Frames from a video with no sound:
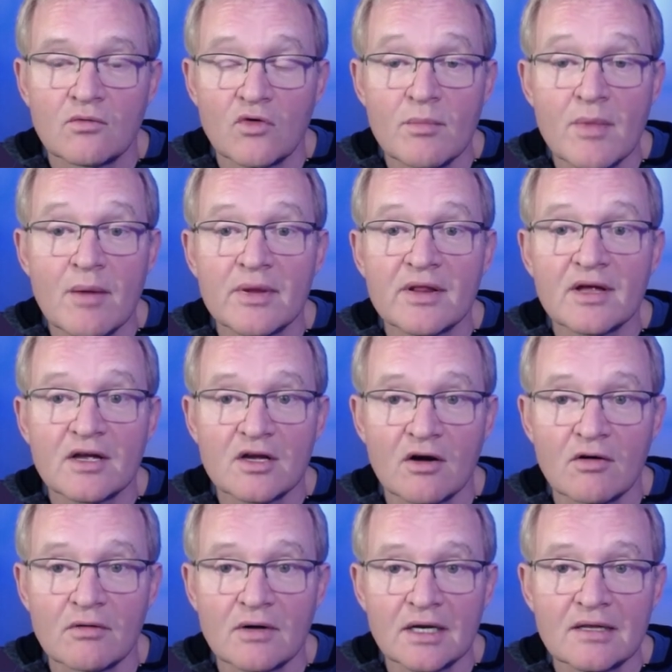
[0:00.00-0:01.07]
Remember that
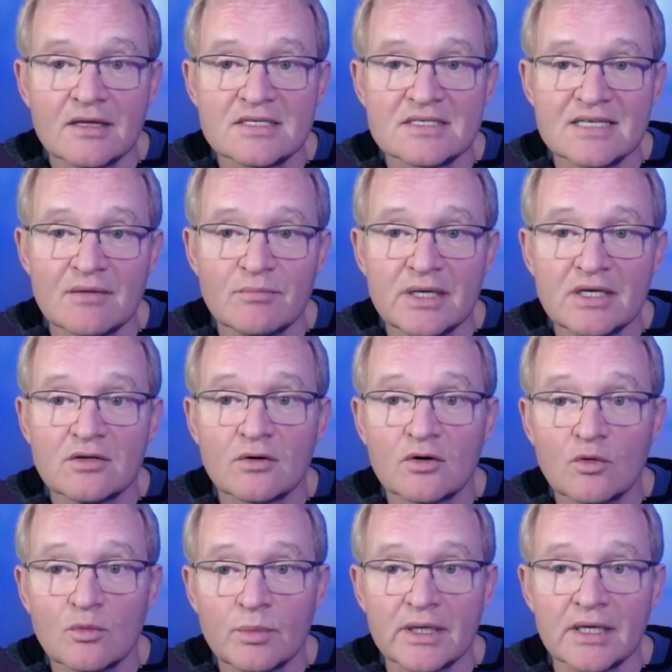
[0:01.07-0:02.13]
currently the ZB
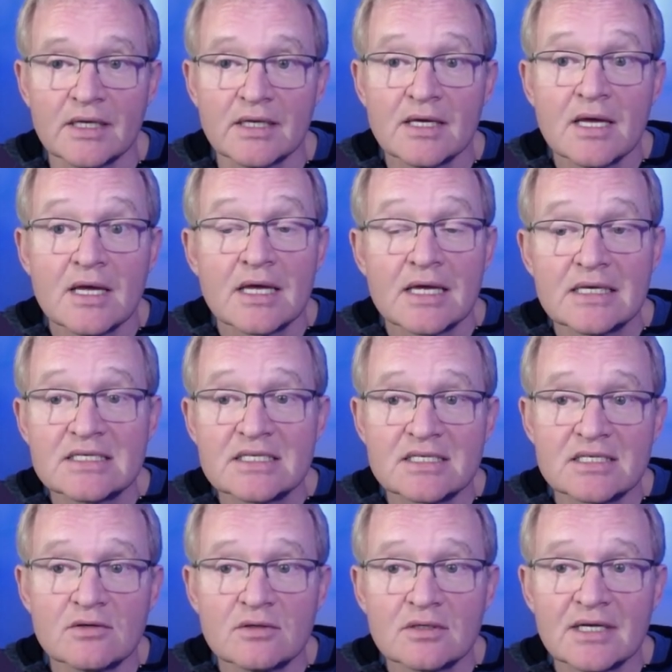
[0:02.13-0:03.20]
Dongle P is
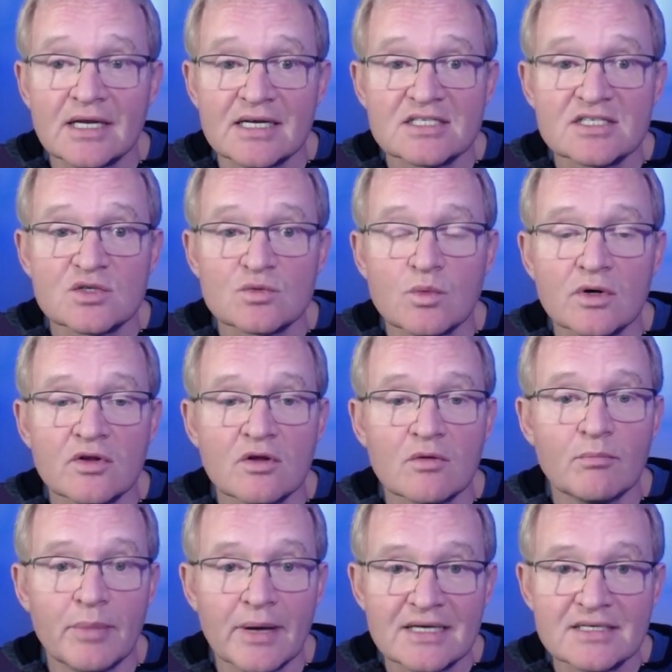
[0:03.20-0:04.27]
still classed as one of the
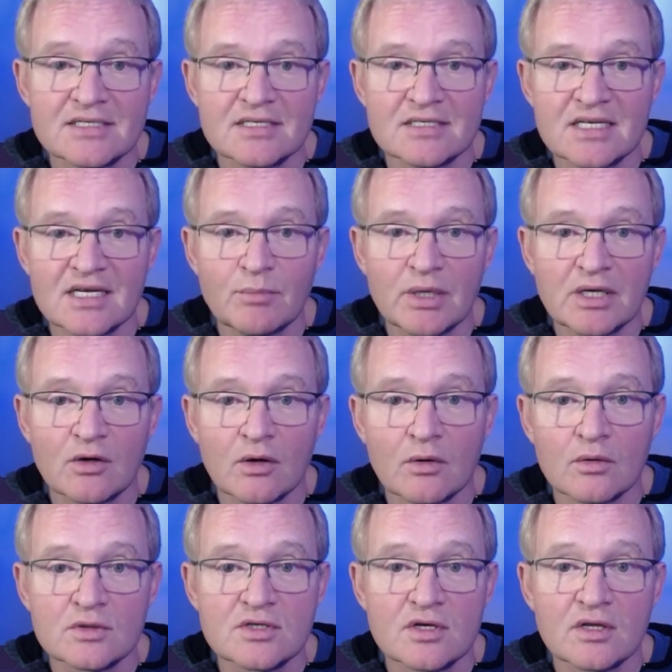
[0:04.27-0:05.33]
best Zigbee
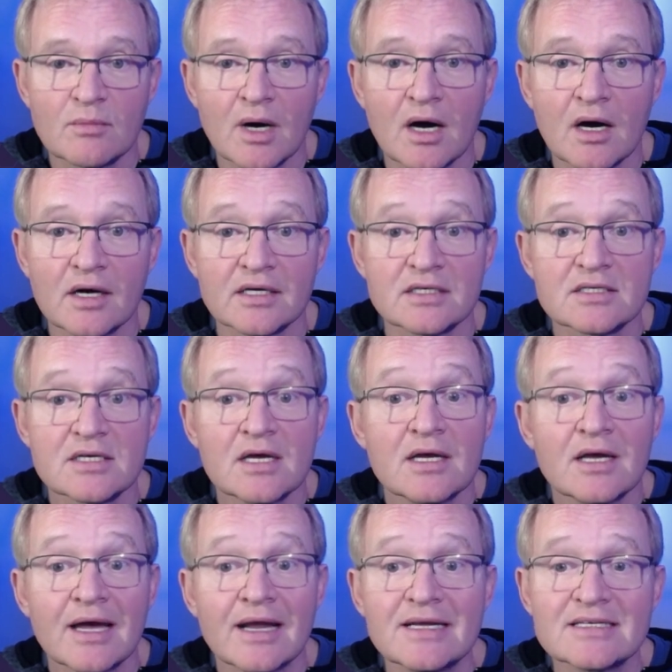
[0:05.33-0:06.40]
dongles on the market
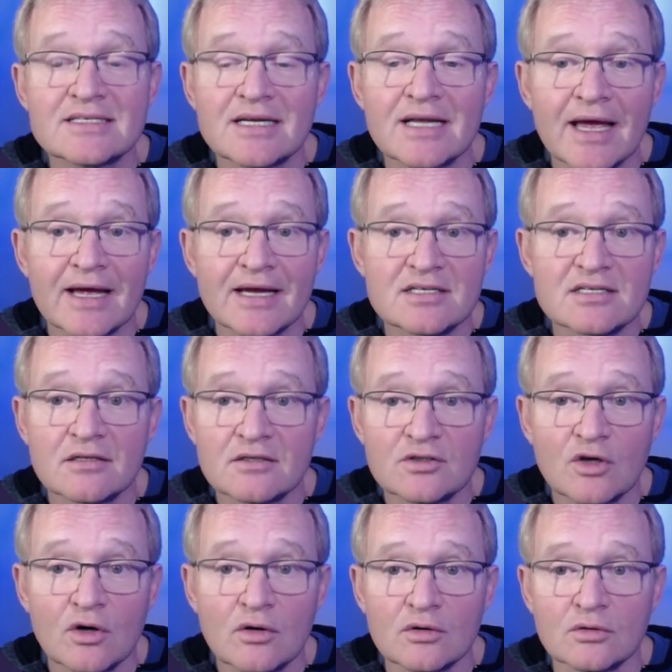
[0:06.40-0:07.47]
and is an
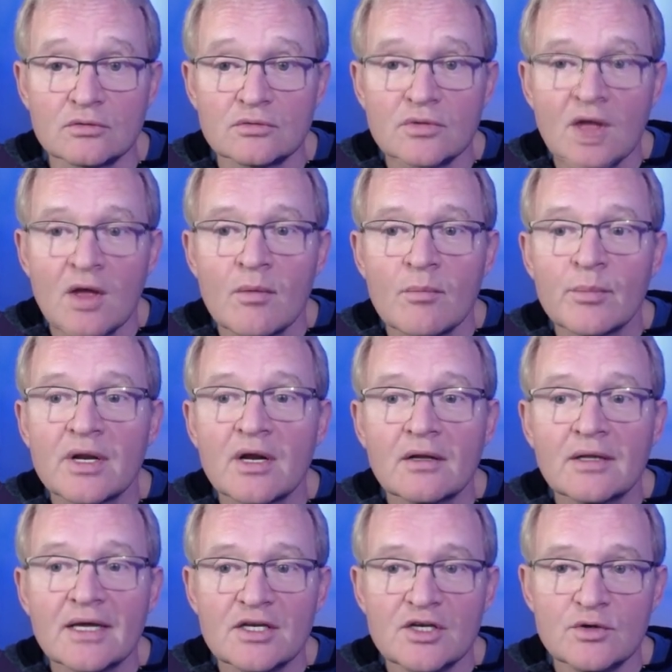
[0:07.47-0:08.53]
excellent dongle, but
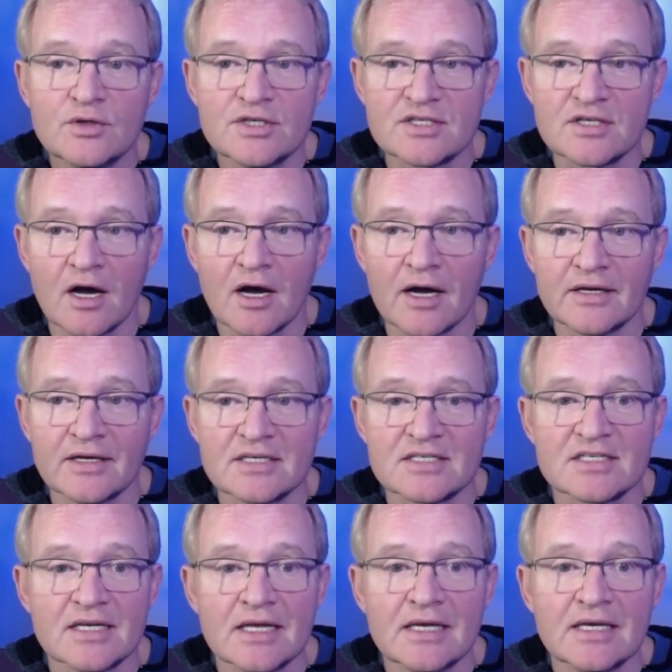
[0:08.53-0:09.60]
I'll let you decide as
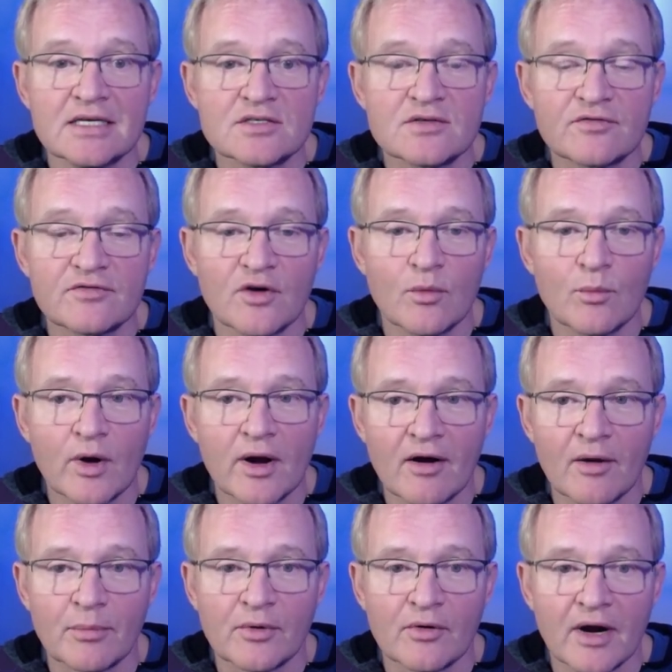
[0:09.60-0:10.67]
to ease of
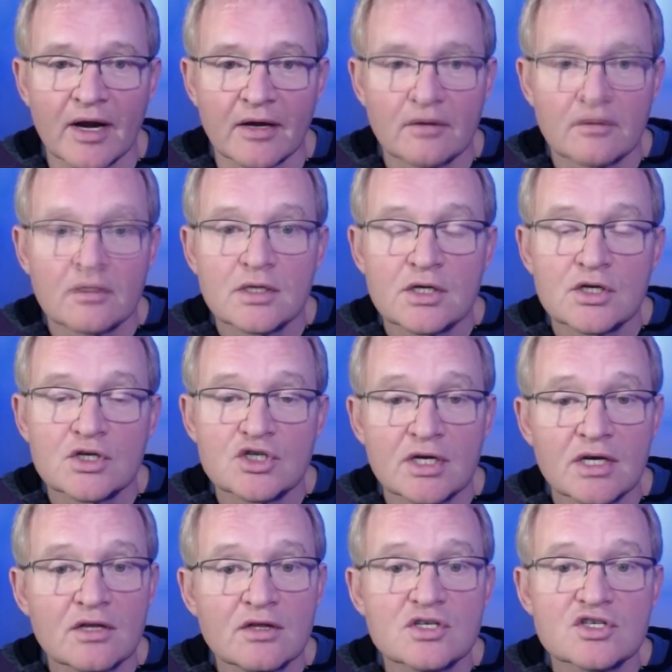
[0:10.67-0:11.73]
firmware upgrade.
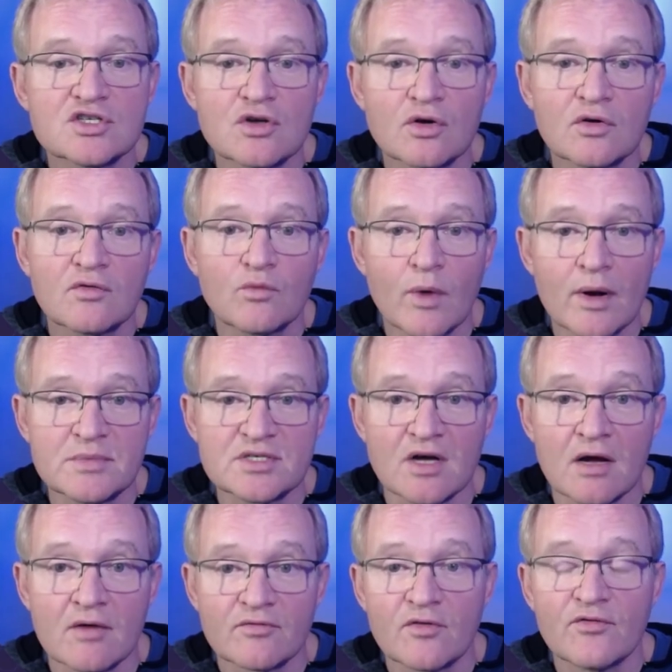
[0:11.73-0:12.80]
Checking the Sonoff
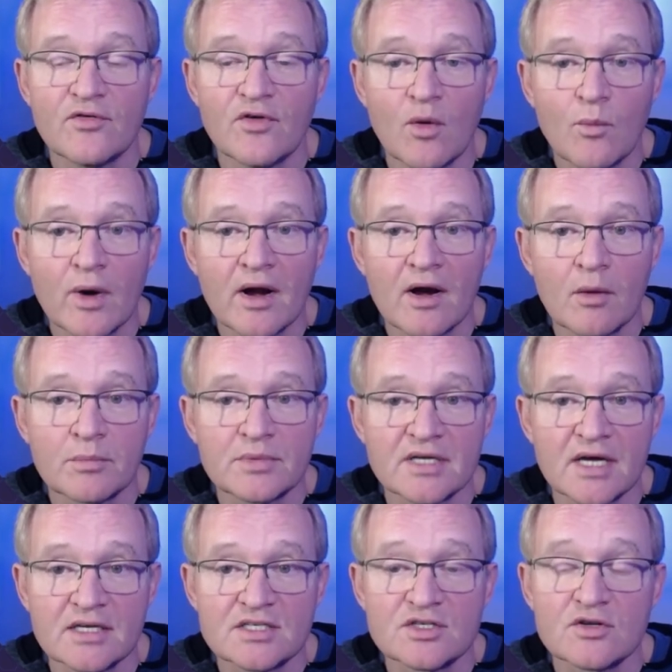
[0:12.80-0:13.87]
website for firmware
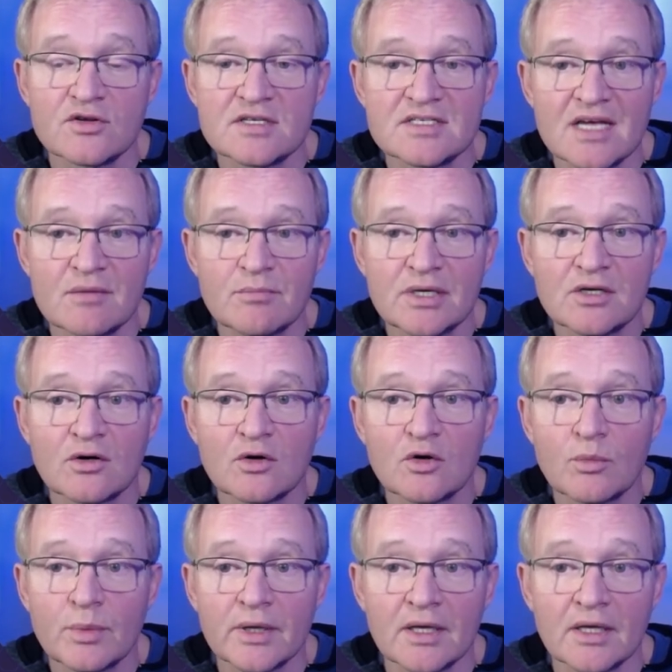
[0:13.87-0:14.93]
updates to the ZB
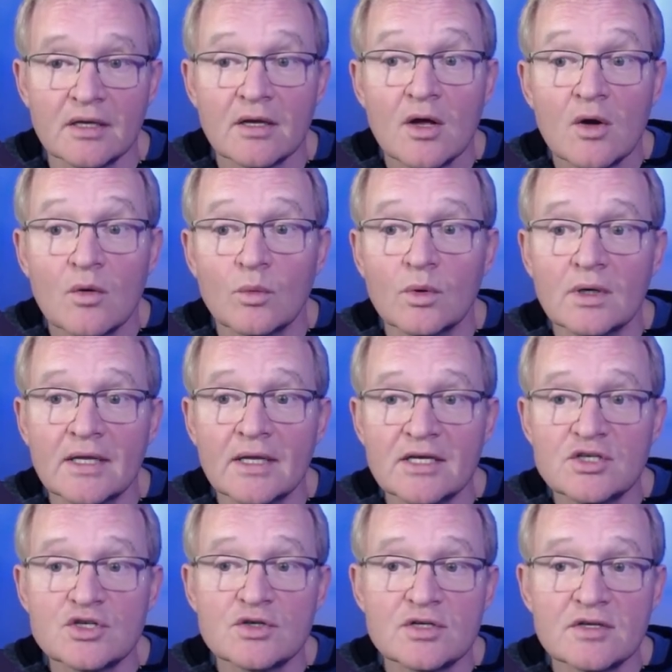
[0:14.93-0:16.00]
Dongle P will
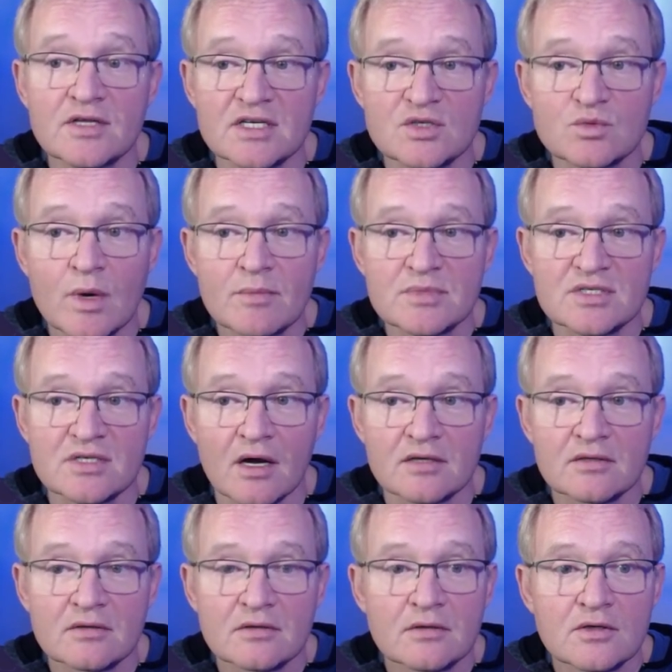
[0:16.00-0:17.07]
lead you to this website.